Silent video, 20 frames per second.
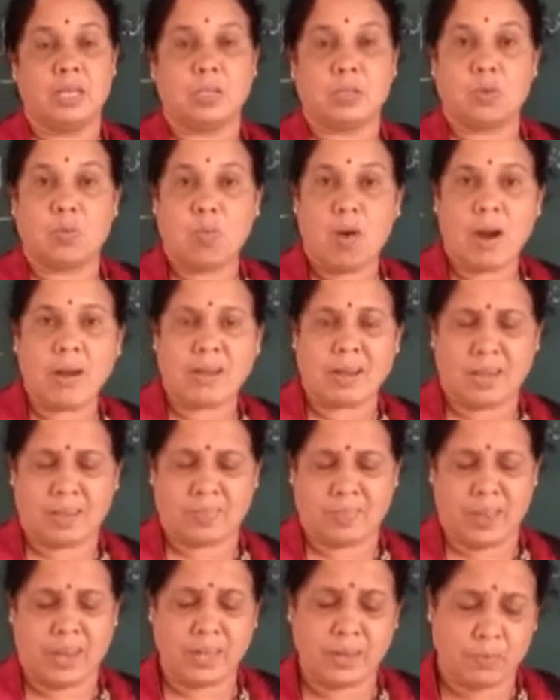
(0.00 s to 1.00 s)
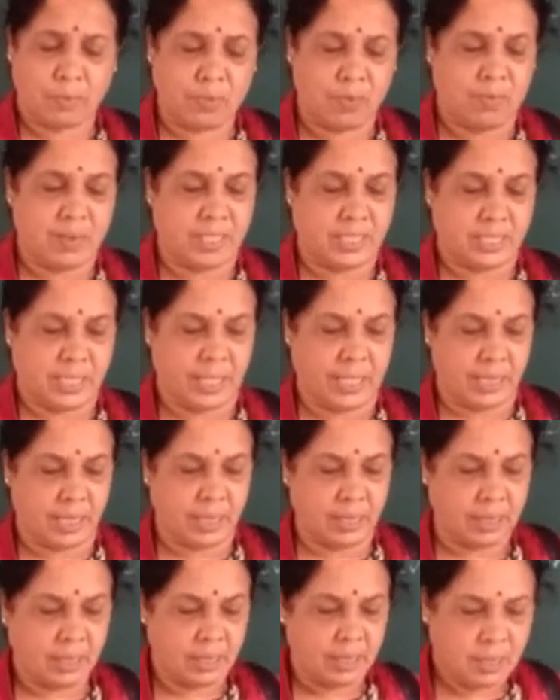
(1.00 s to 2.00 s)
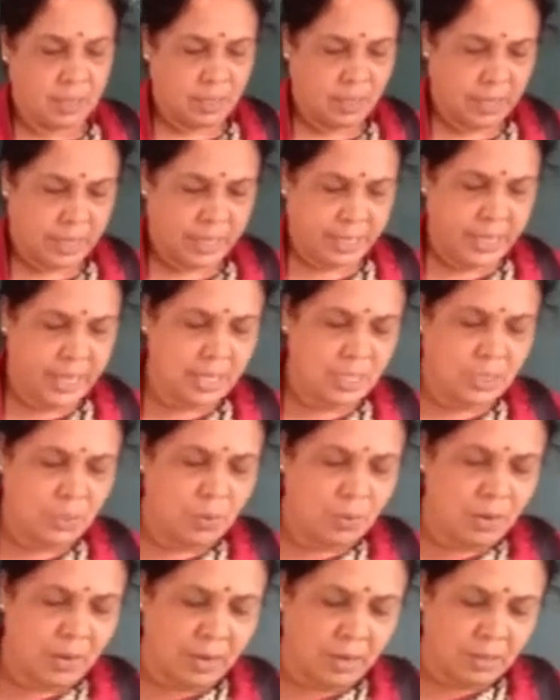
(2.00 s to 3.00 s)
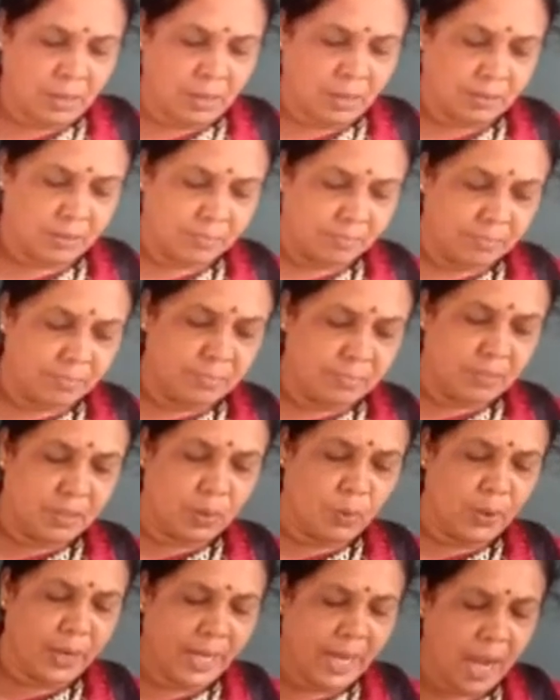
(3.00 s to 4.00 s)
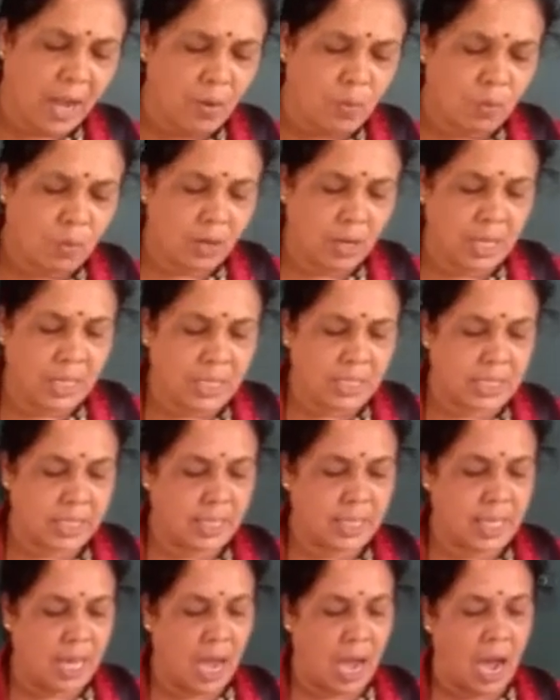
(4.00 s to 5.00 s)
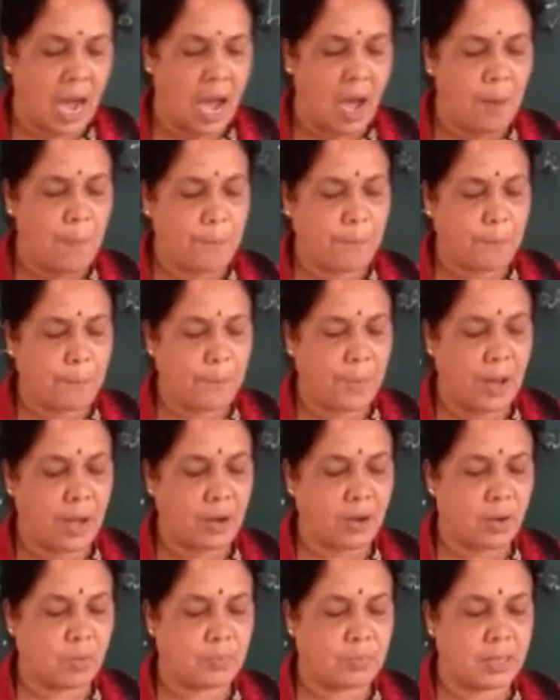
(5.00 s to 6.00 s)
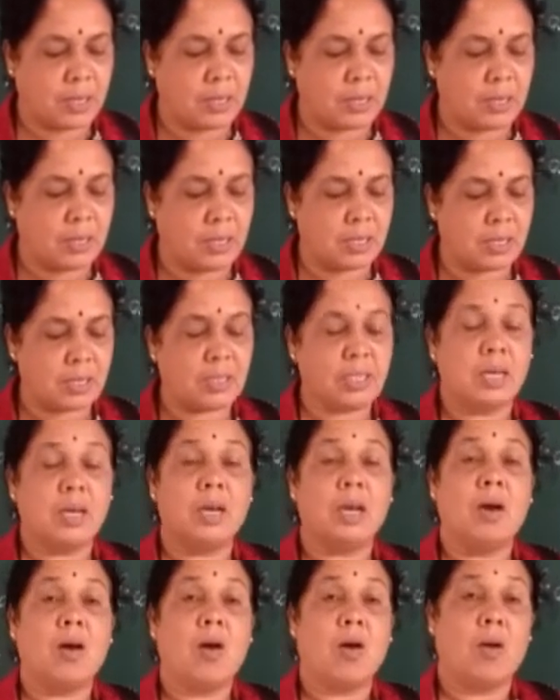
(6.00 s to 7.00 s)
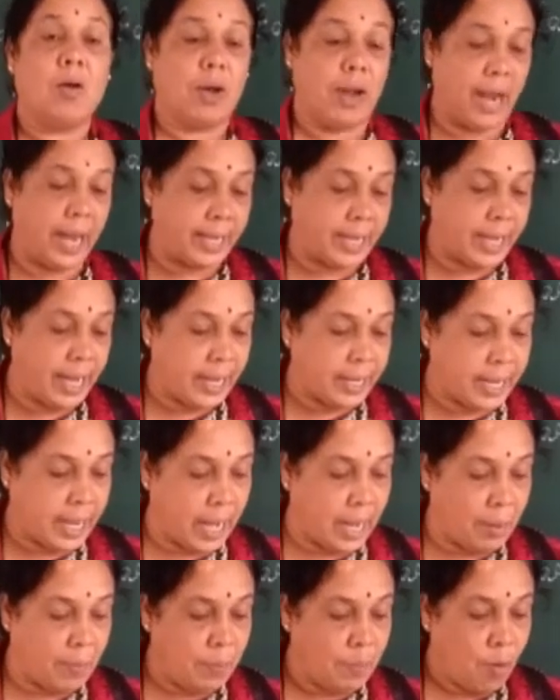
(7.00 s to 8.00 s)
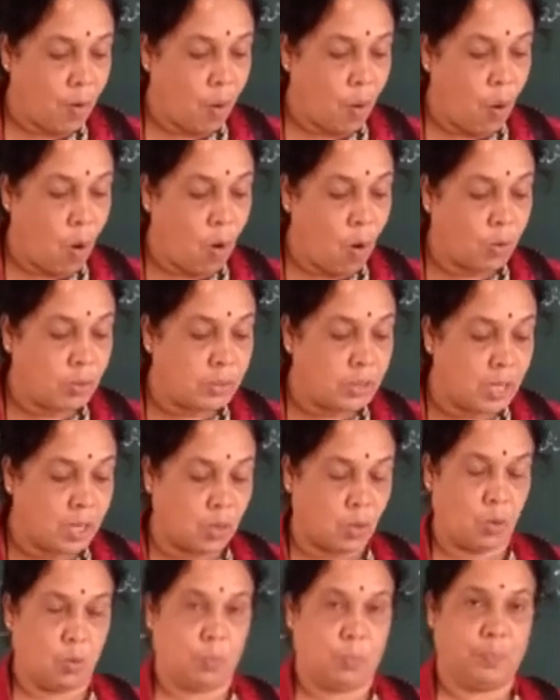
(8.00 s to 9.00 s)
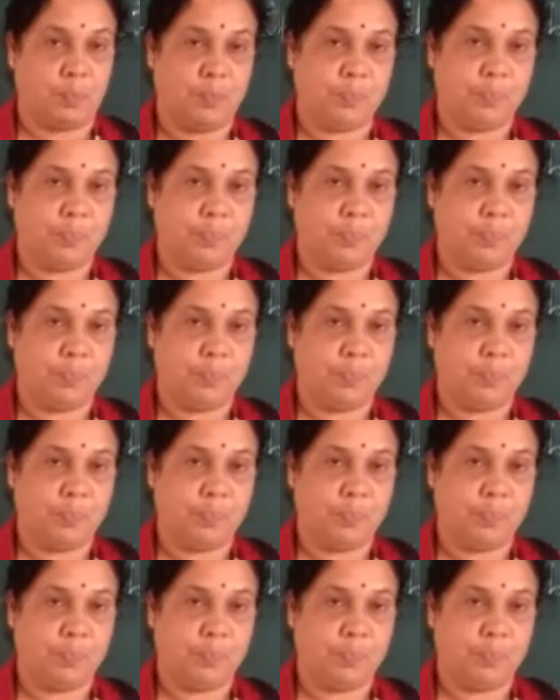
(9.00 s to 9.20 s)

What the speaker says: So what are that? We will see here. Dear student, we can only see the half part of the earth at a time on the globe.